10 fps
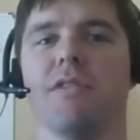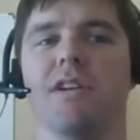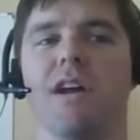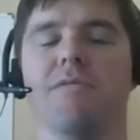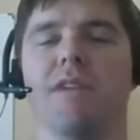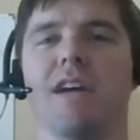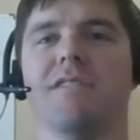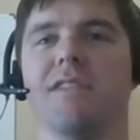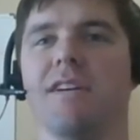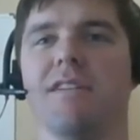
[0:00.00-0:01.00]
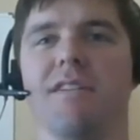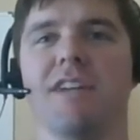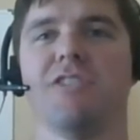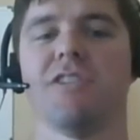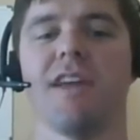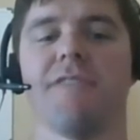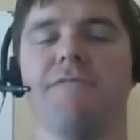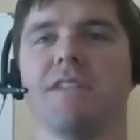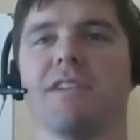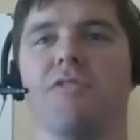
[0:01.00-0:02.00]
You know, it's just like
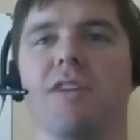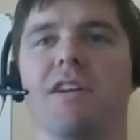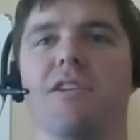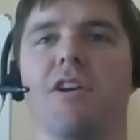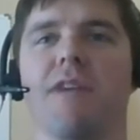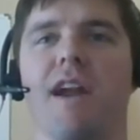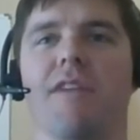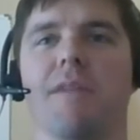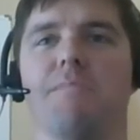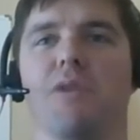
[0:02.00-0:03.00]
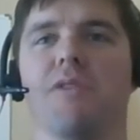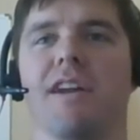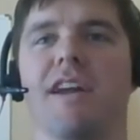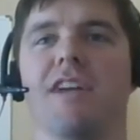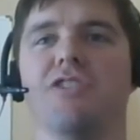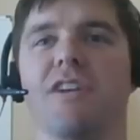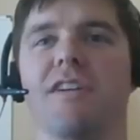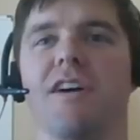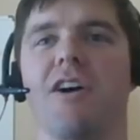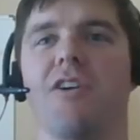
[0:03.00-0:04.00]
physically, you know, kind of like building an engine
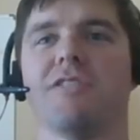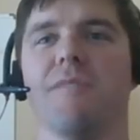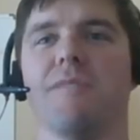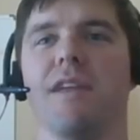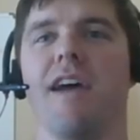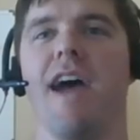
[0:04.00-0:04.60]
or something.